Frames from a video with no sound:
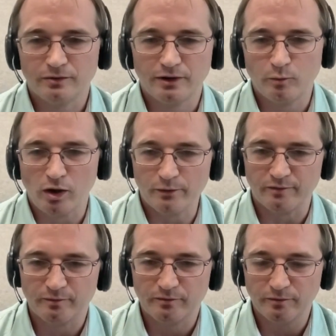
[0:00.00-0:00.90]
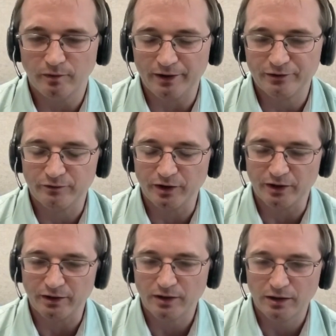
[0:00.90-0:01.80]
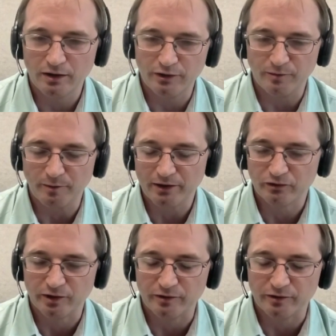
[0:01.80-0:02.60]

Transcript: and what I would have liked to have done earlier in my career,